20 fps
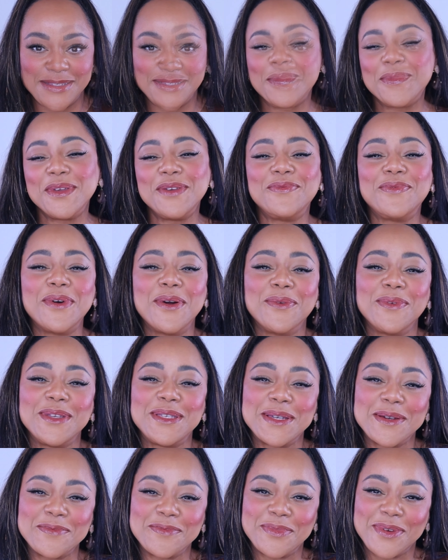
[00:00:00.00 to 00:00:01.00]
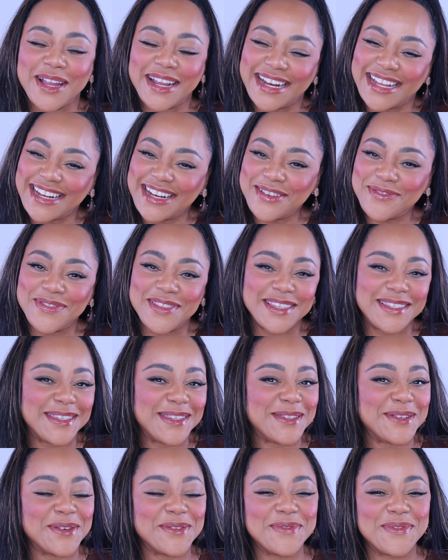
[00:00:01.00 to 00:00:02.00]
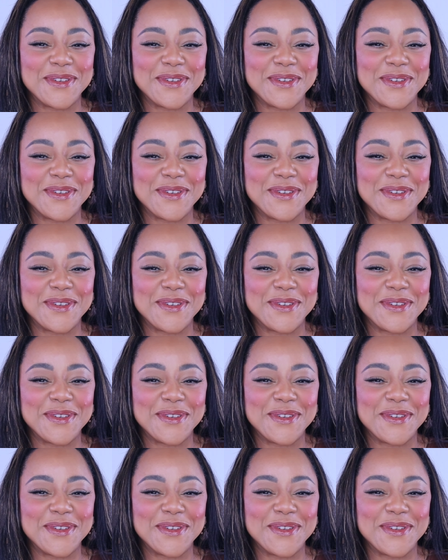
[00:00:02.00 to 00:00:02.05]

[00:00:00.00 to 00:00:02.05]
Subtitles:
Before we jump right in, if this is your